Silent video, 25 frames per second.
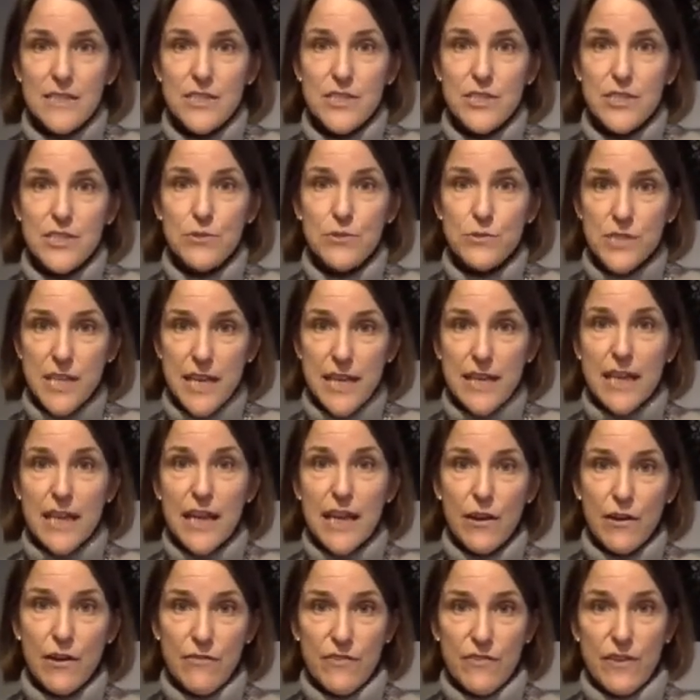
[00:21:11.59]
to take
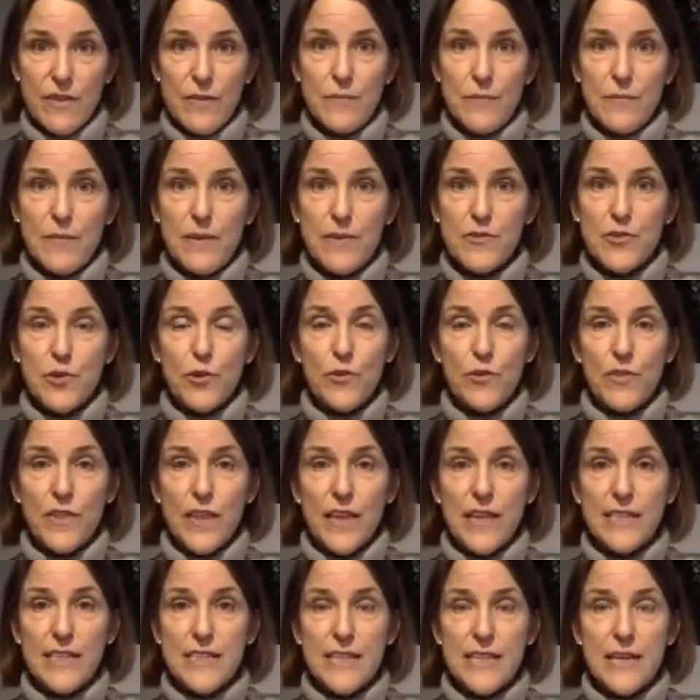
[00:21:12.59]
care of him, so
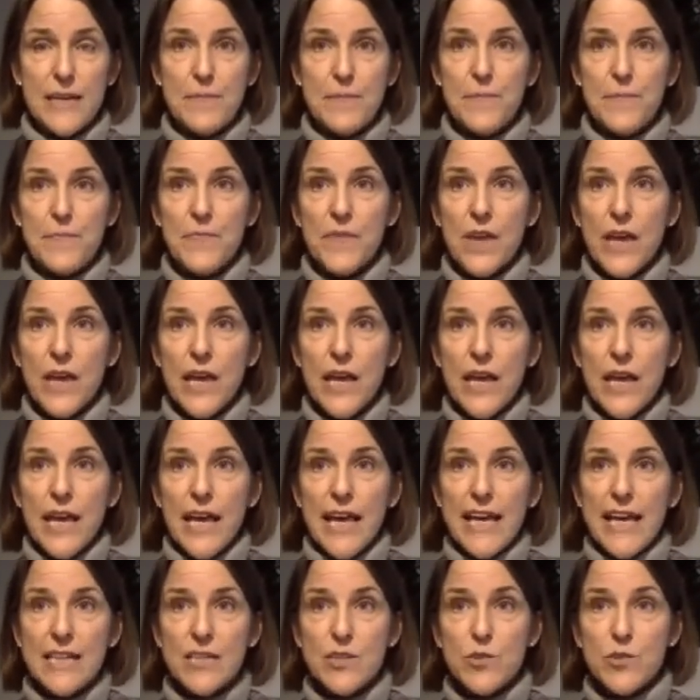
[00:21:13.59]
that
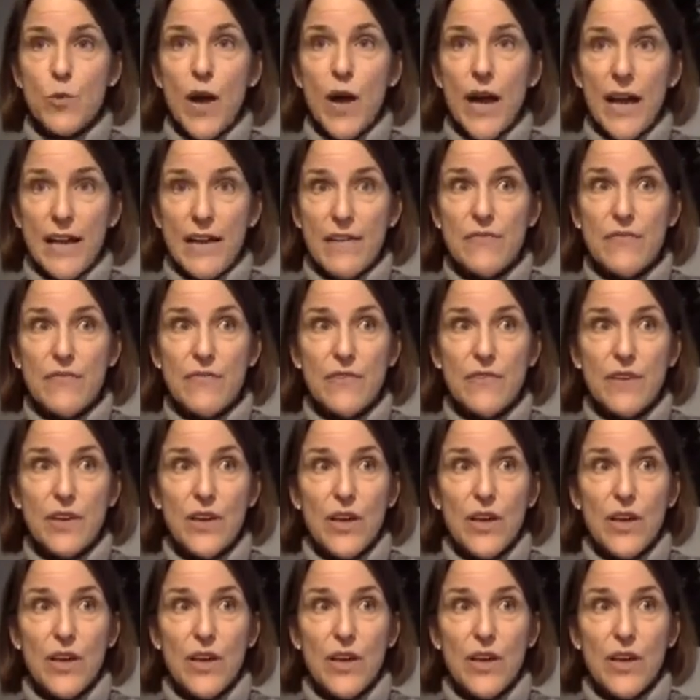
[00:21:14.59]
his wife